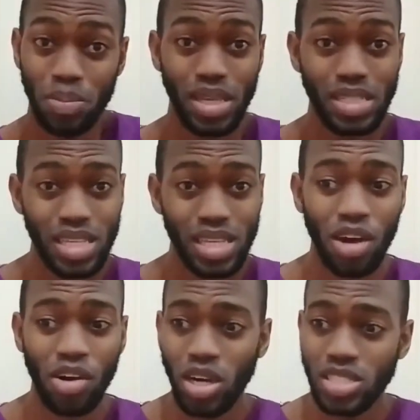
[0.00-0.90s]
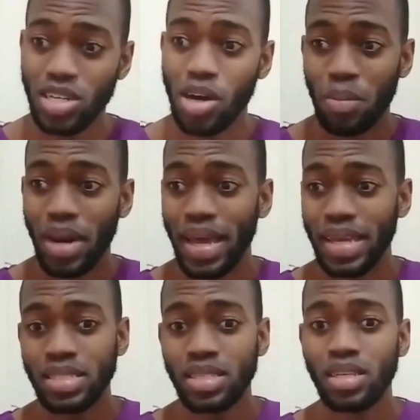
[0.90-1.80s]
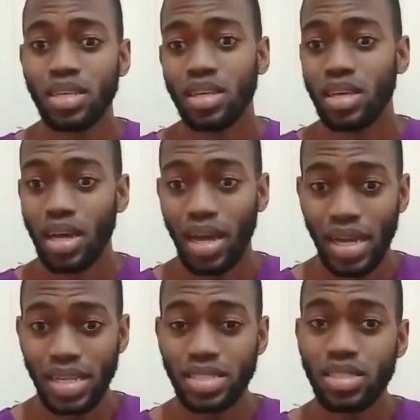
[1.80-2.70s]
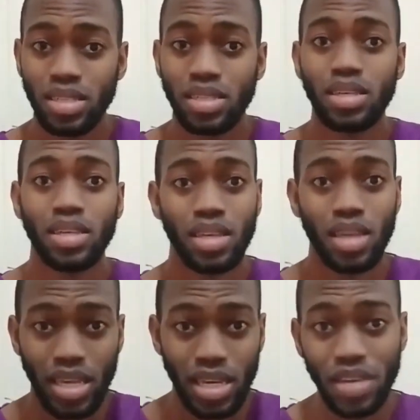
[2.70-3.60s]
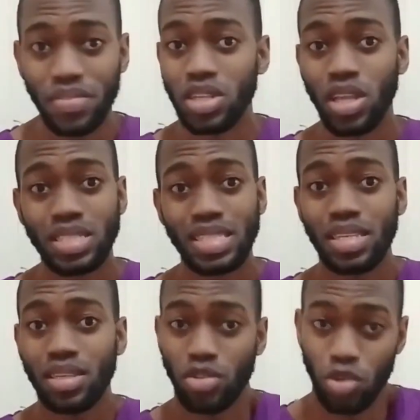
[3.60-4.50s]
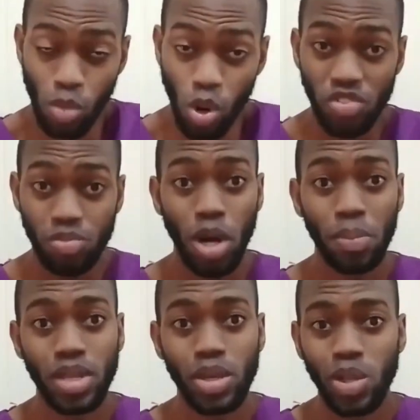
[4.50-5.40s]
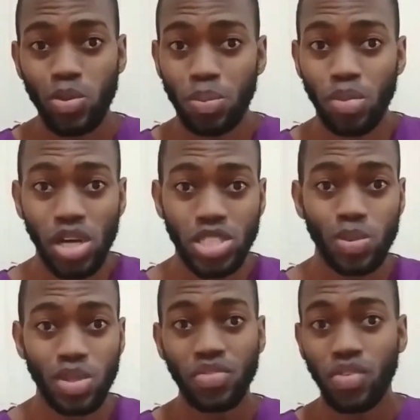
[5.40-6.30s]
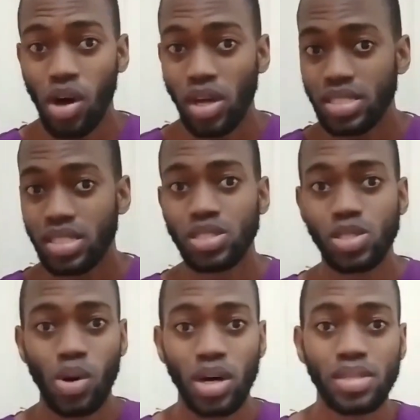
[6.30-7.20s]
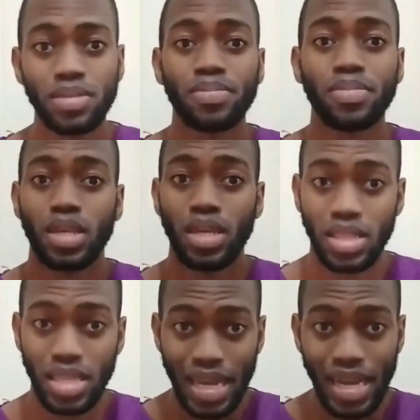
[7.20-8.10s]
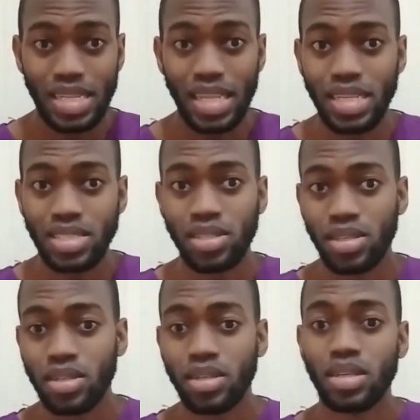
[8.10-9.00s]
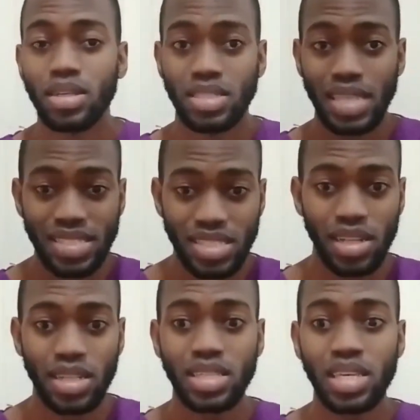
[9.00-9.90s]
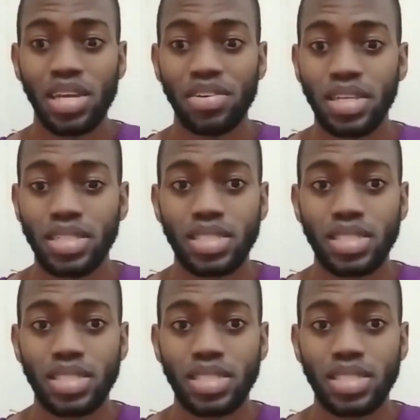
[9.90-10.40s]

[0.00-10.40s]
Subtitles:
easily around the gum line. And again, if they're not removed properly when we brush, when we floss and so on, they can lead to dental caries.